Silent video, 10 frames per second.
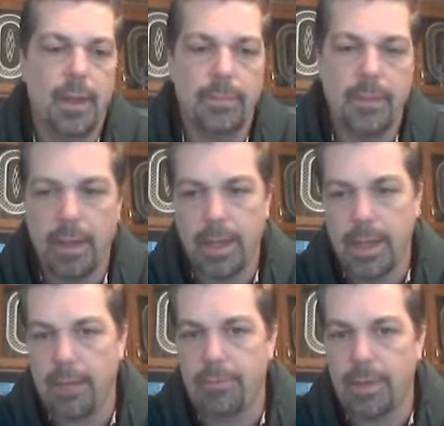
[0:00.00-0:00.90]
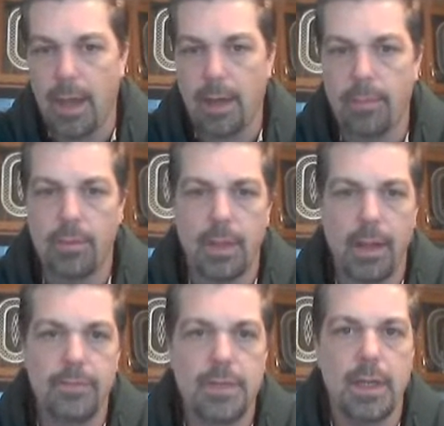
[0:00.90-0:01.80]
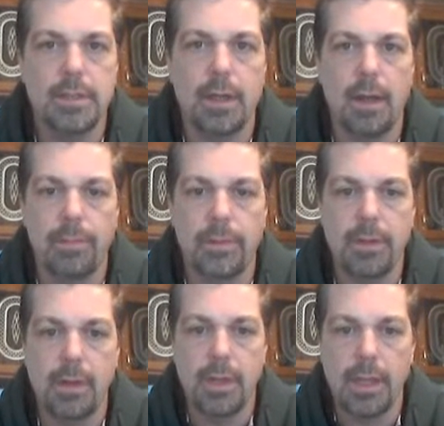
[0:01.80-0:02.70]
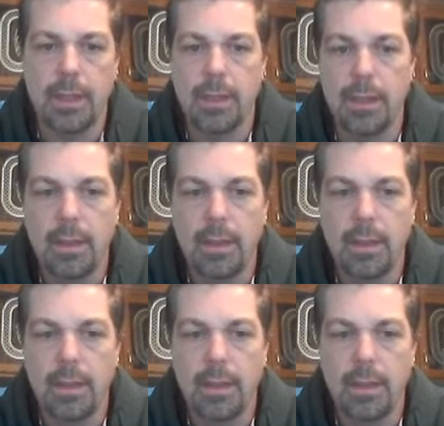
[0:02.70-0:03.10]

I'm talking a phenomenal life-changing opportunity.